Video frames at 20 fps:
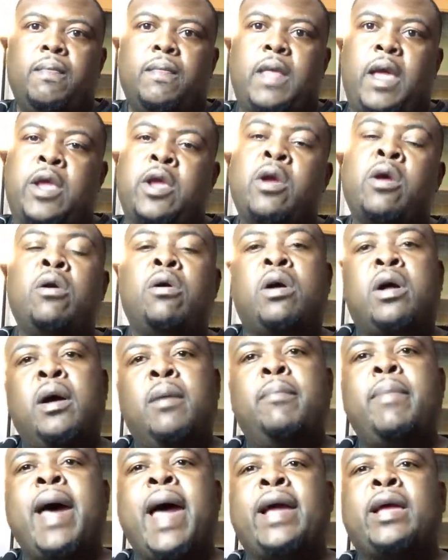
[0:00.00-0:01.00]
that you're gonna
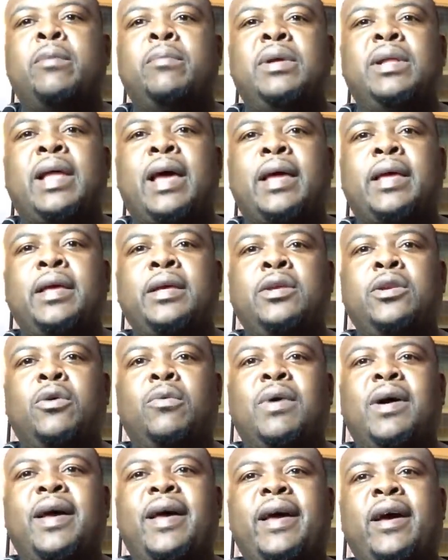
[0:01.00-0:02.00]
come back and be like, you know
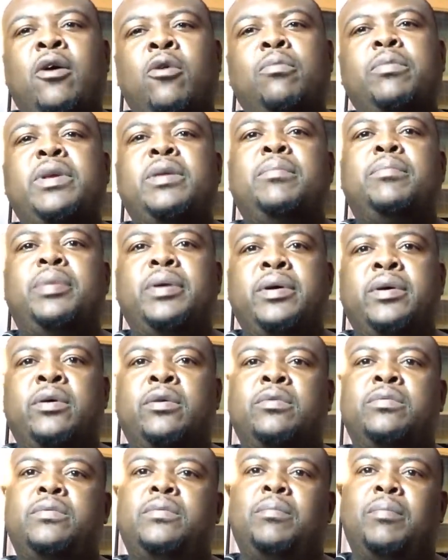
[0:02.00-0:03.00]
what, help me
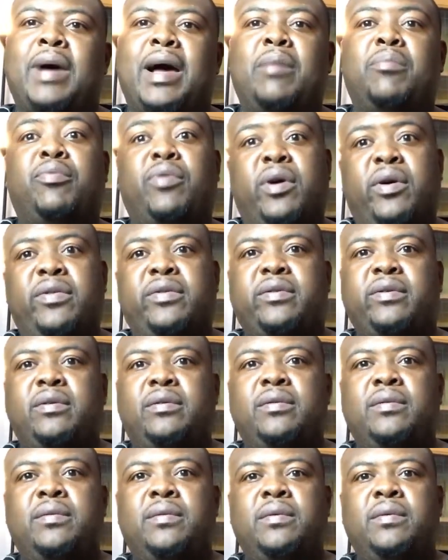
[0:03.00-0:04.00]
build my brother.
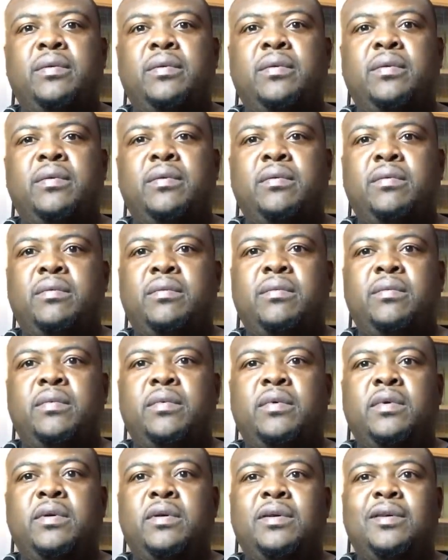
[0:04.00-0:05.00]

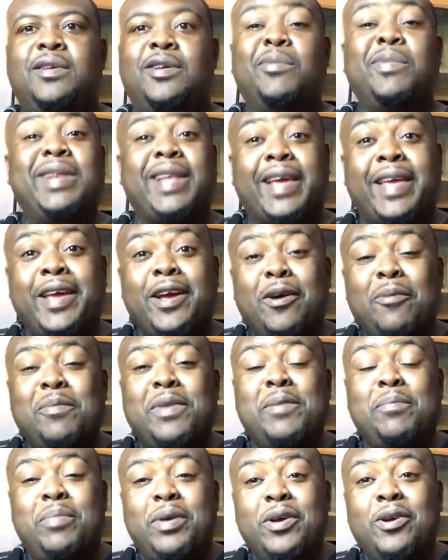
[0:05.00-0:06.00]
You can be like, help
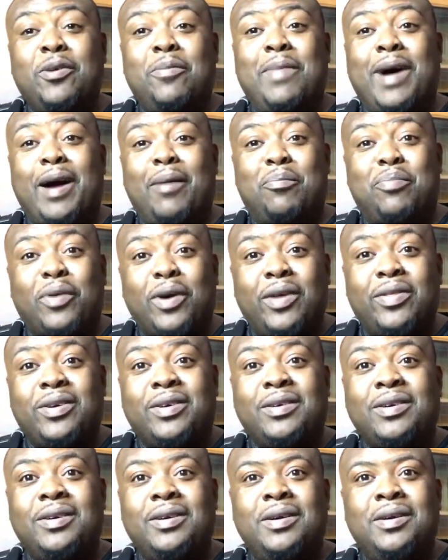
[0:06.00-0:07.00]
me build my
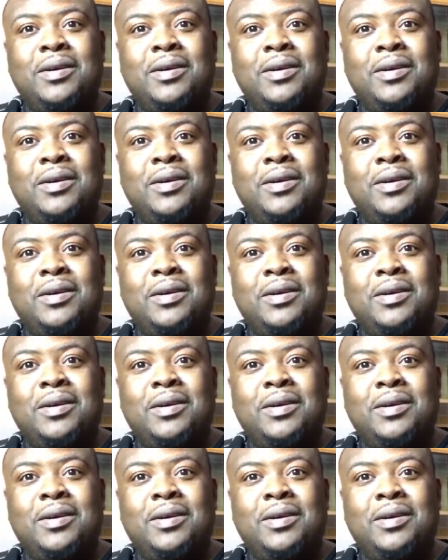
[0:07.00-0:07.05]
brother.